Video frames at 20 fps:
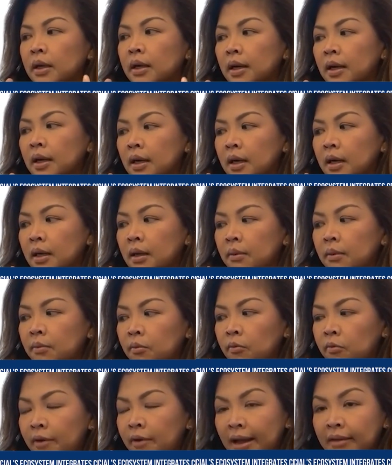
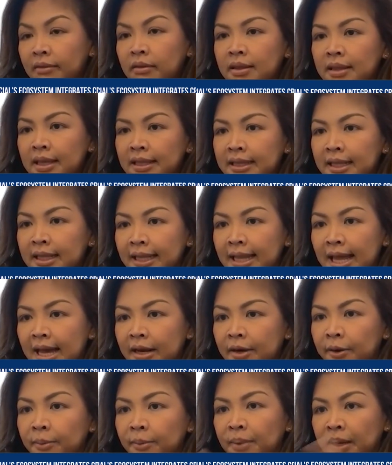rather than the
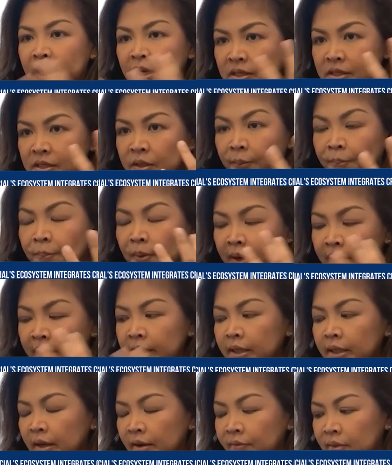latter, because they're
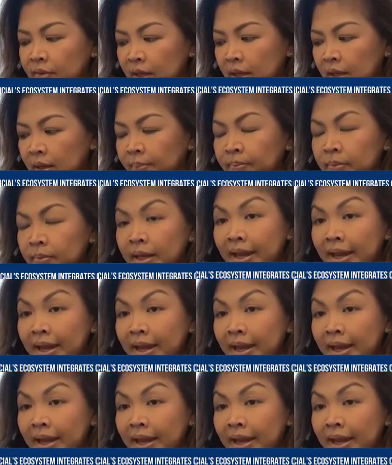part of the